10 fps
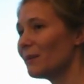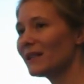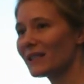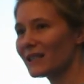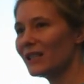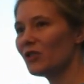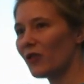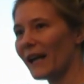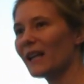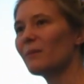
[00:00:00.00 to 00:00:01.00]
It basically
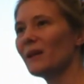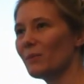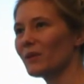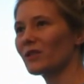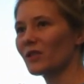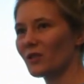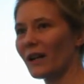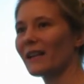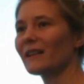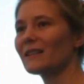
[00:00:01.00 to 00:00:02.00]
dried up people's
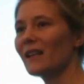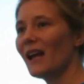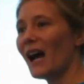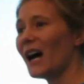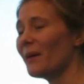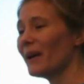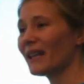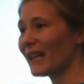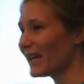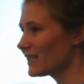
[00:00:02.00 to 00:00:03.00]
credit
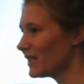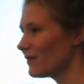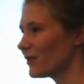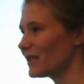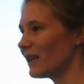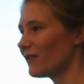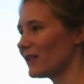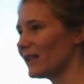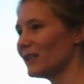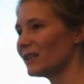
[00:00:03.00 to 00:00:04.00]
and lasted for
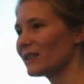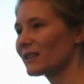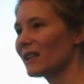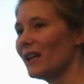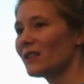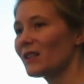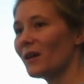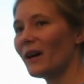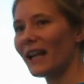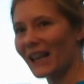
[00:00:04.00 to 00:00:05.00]
several years.
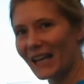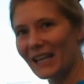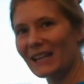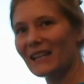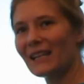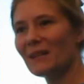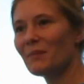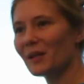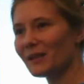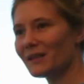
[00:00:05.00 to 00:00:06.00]
So I like that he
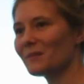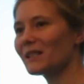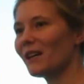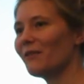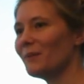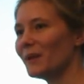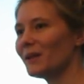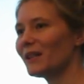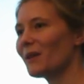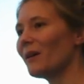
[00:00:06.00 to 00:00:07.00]
built himself a
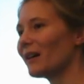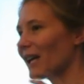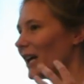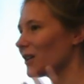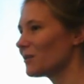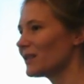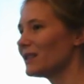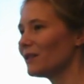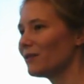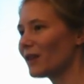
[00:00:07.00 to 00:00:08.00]
building while cash was
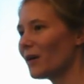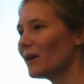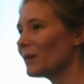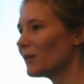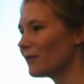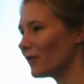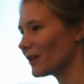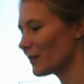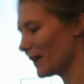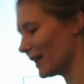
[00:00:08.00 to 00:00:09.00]
still flowing before
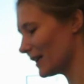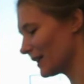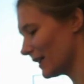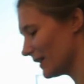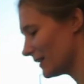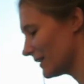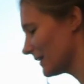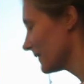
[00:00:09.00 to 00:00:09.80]
the panic hit.